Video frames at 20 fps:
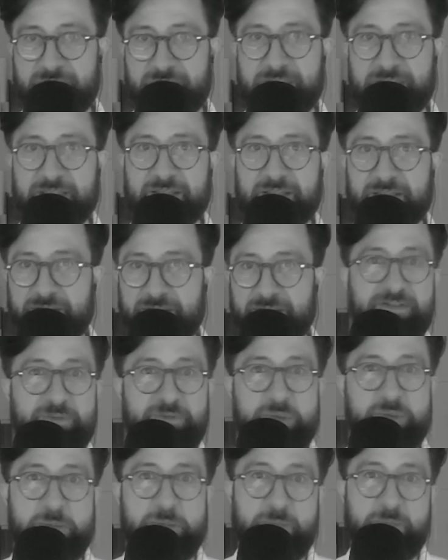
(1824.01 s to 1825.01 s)
and
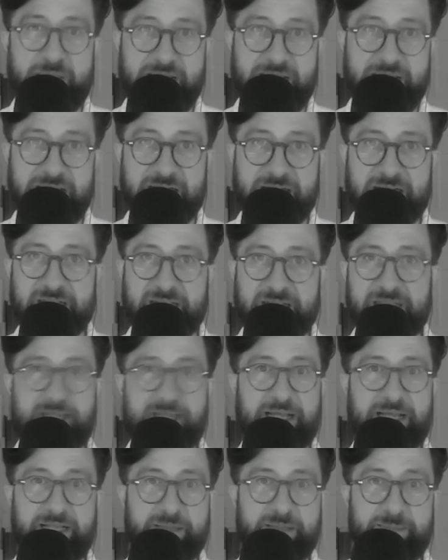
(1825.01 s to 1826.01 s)
it doesn't have to be paid
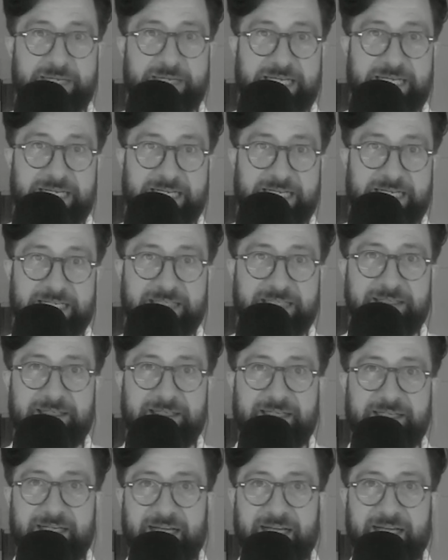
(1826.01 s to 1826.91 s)
in the beginning,